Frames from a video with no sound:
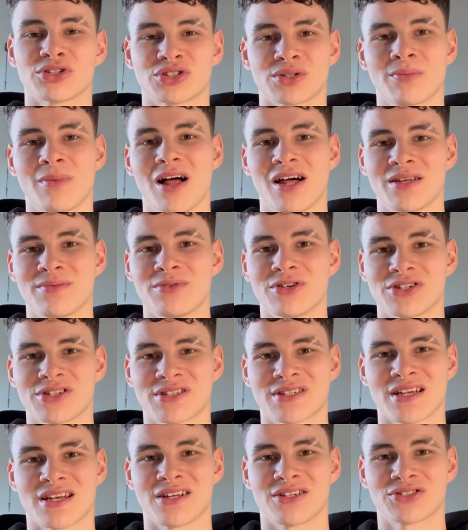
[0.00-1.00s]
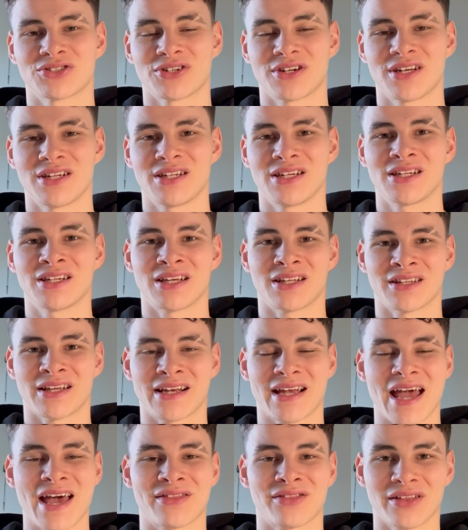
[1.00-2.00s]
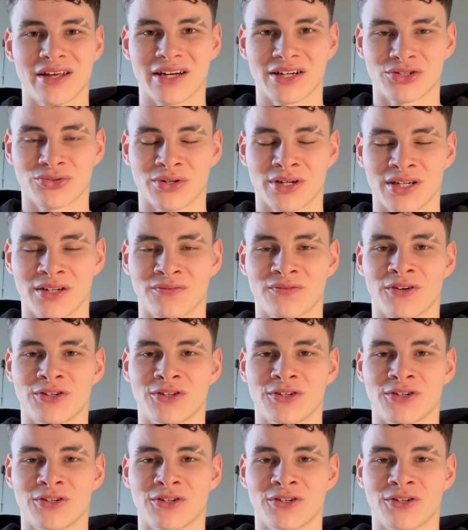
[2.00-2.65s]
to bodybuilding style training and like athletic training,